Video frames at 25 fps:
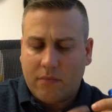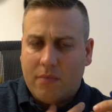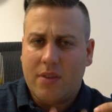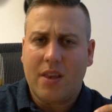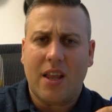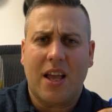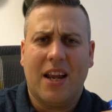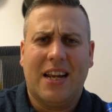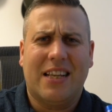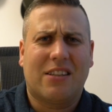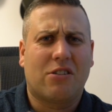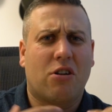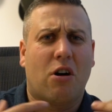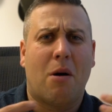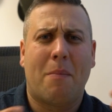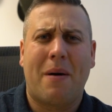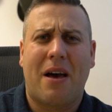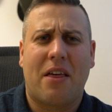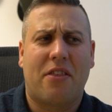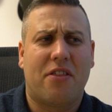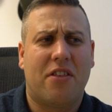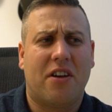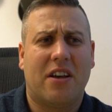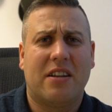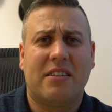and it's got
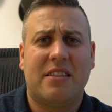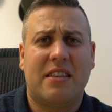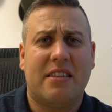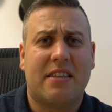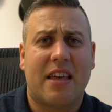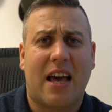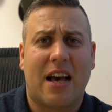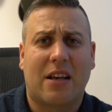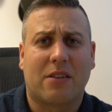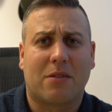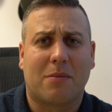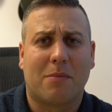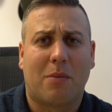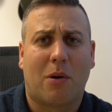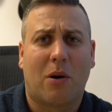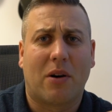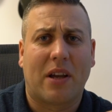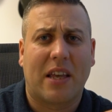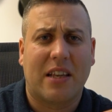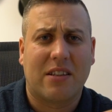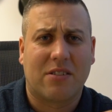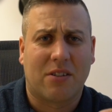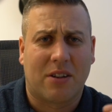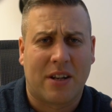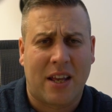about 30,000
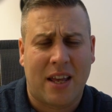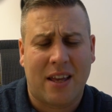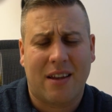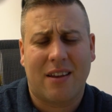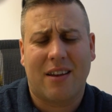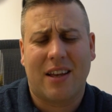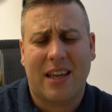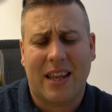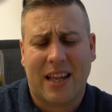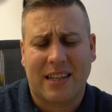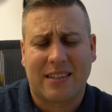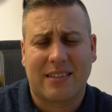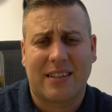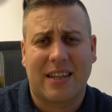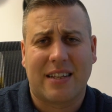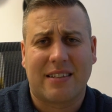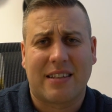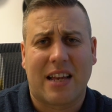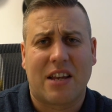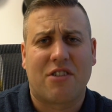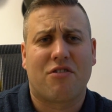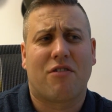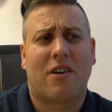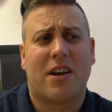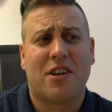pockets on it. That's an
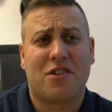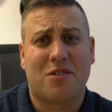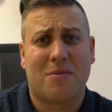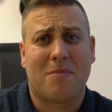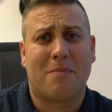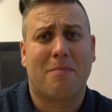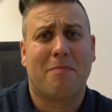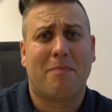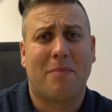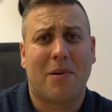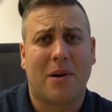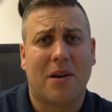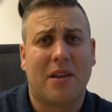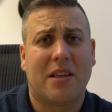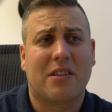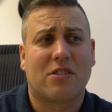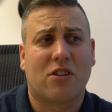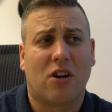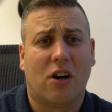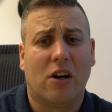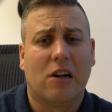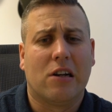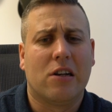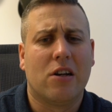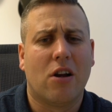exaggeration, but it's
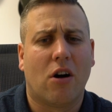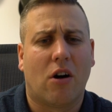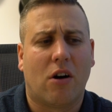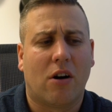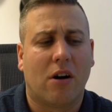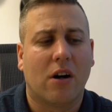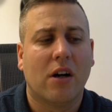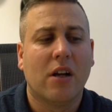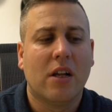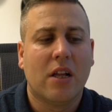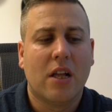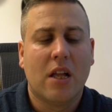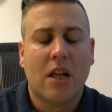got a lot.